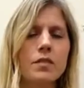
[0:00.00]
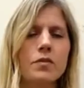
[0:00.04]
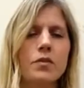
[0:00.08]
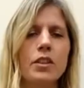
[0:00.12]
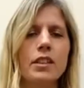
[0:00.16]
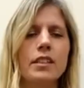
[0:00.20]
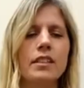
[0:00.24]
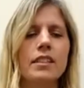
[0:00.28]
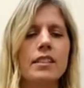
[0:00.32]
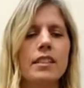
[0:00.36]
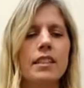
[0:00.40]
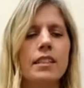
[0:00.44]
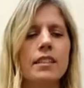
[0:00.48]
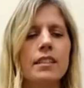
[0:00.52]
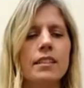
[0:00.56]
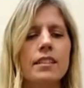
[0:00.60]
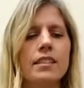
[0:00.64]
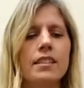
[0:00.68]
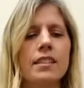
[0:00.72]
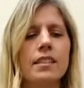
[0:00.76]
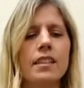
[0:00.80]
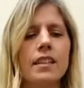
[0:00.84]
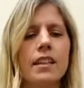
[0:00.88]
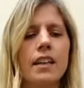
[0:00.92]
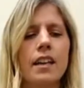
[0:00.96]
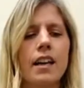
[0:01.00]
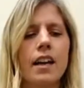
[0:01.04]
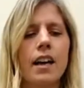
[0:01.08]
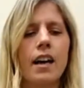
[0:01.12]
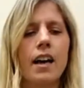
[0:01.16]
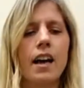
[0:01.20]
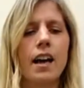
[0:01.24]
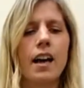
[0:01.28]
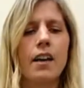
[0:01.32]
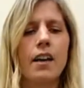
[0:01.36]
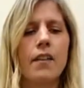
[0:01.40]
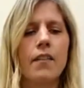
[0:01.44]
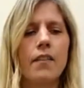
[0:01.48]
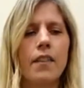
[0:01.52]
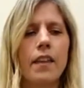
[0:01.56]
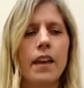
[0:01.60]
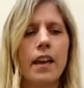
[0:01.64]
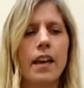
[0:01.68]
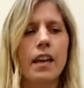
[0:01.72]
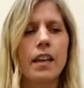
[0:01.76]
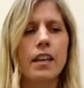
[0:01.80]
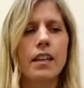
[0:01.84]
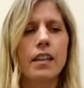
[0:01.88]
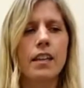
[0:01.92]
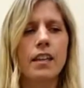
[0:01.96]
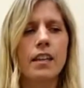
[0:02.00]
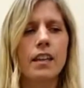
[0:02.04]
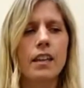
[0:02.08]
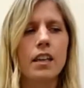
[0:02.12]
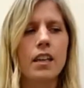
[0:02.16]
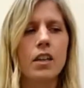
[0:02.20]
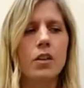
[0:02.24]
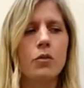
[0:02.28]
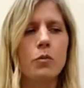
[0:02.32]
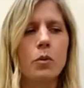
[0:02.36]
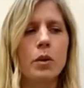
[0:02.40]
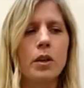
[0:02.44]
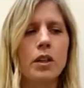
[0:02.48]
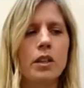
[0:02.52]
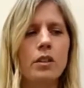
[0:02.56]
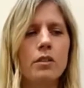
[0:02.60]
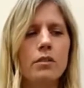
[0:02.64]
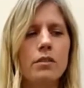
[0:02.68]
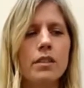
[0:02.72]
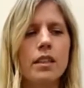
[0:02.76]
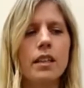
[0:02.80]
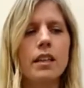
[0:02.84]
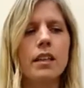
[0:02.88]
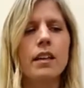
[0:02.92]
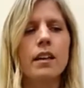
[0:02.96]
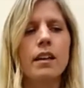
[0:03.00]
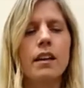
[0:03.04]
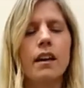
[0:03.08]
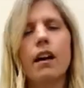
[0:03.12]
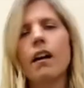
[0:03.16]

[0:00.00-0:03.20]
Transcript: for instance, then if we're using a